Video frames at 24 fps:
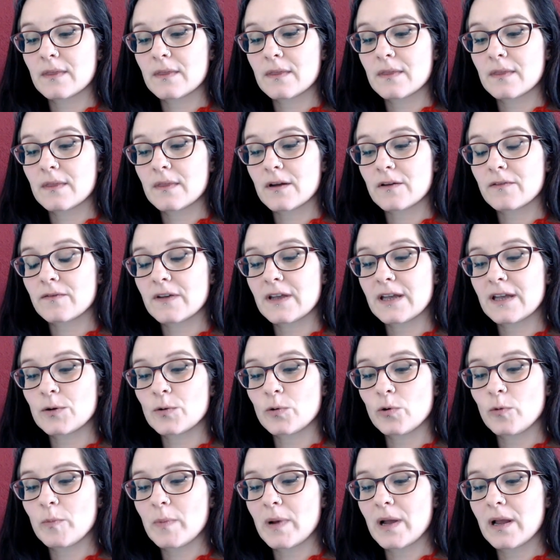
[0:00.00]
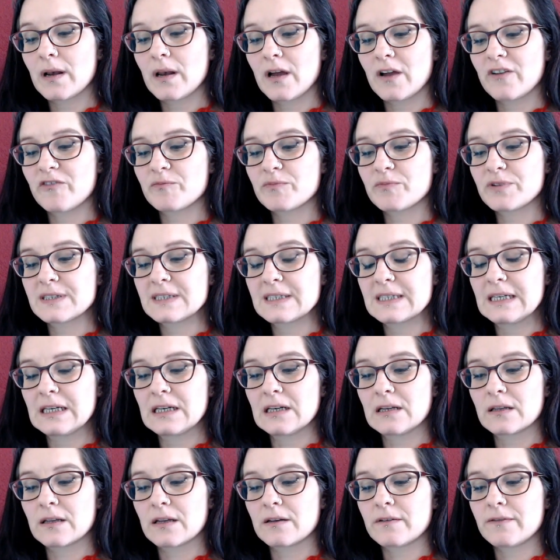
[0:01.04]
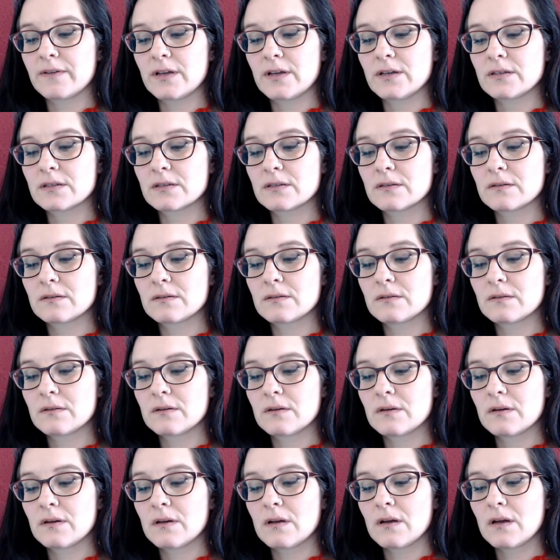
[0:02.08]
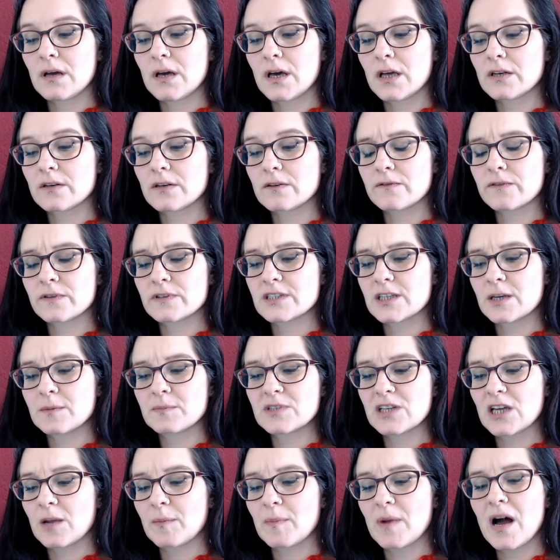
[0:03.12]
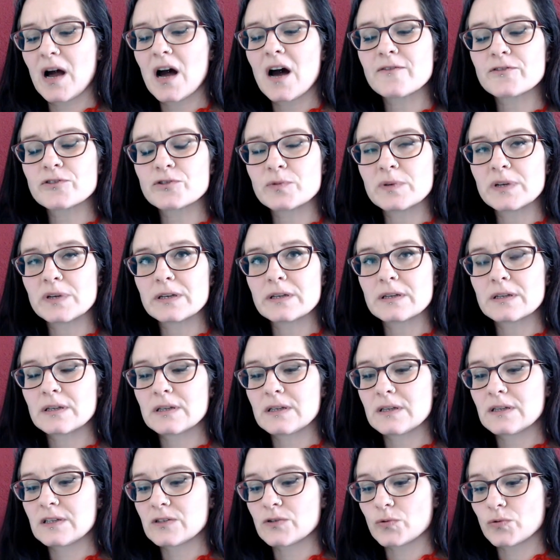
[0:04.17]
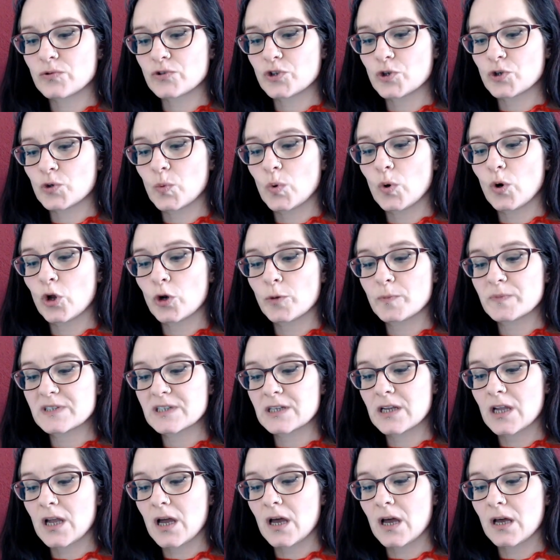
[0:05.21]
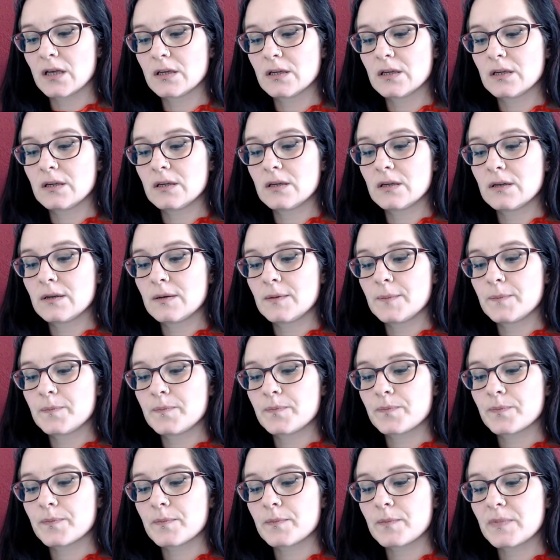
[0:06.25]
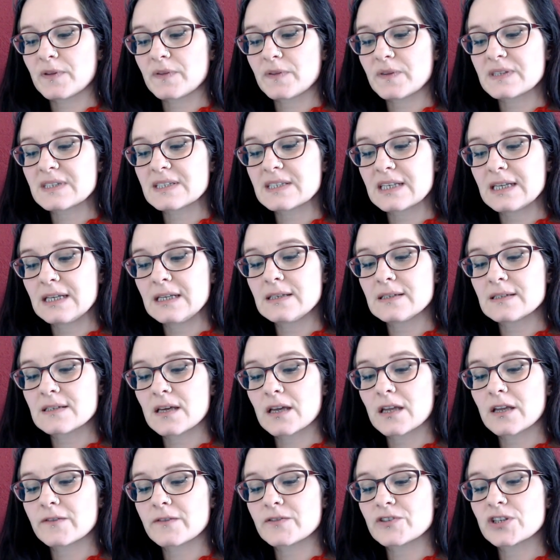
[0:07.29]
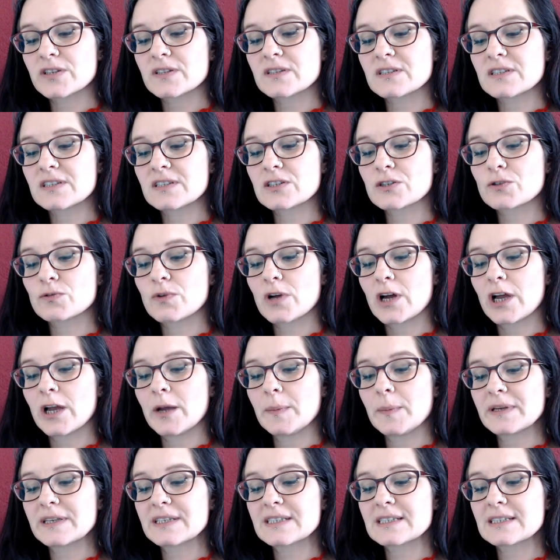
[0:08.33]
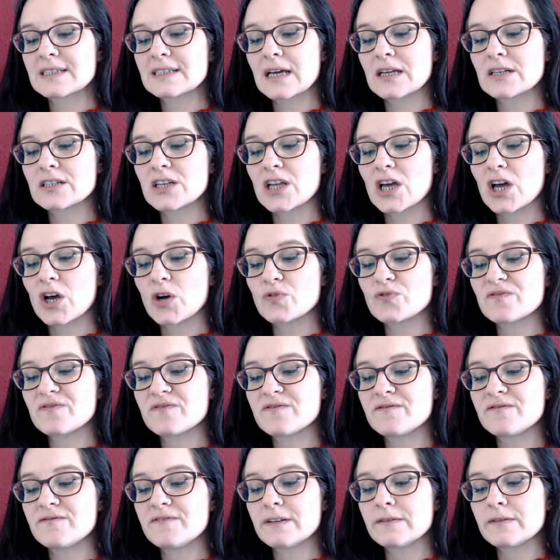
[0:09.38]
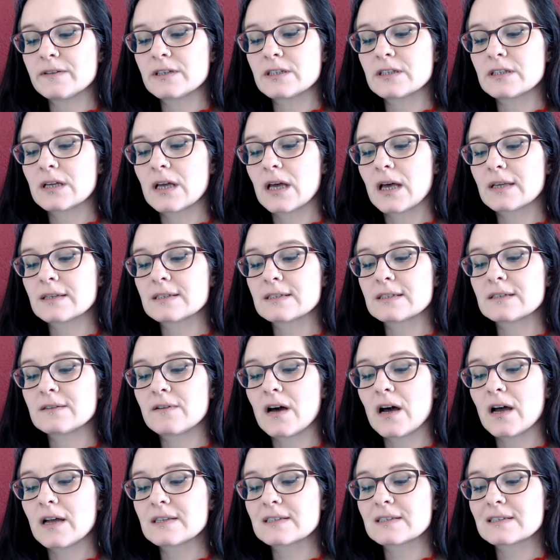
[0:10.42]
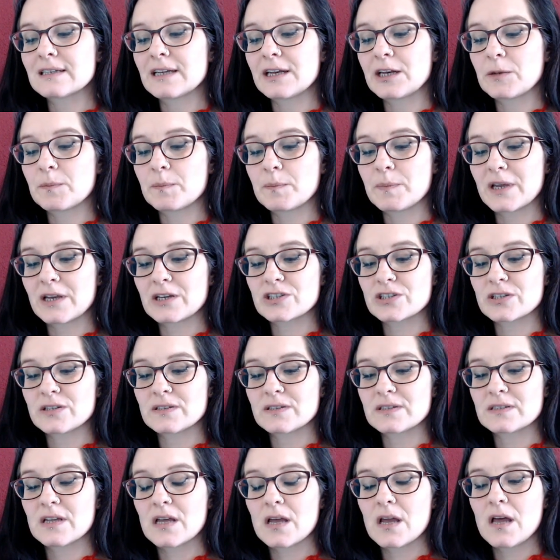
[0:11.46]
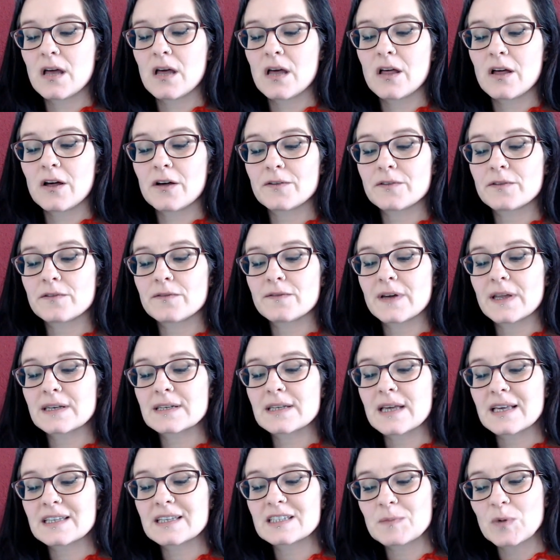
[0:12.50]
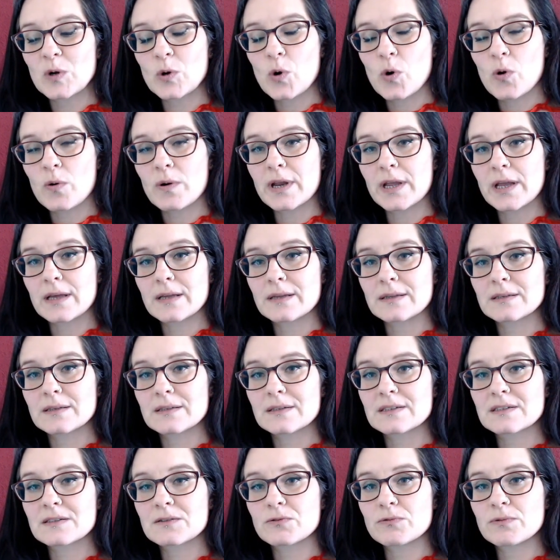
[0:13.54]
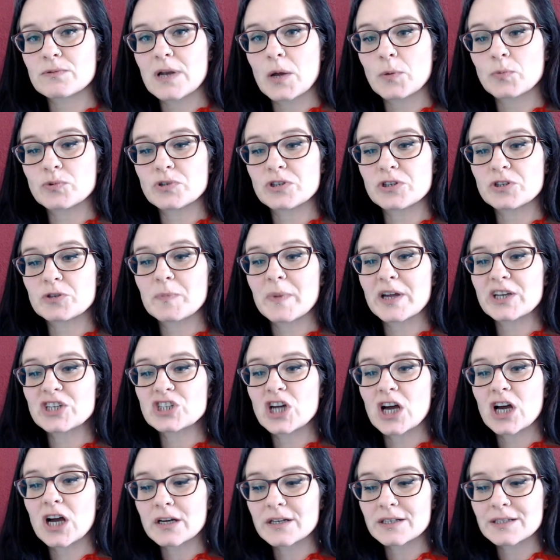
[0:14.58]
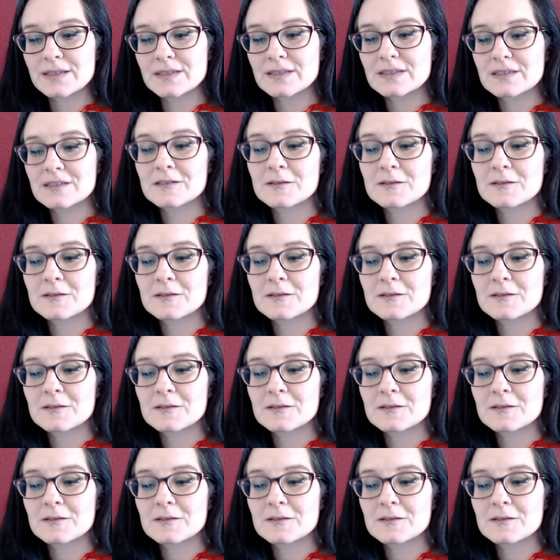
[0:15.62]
I forget all my life preceding that event, and for some time after it is also all obscure, but the scenes I have just described stand out vivid as the isolated pictures of the phantasmagoria surrounded by darkness.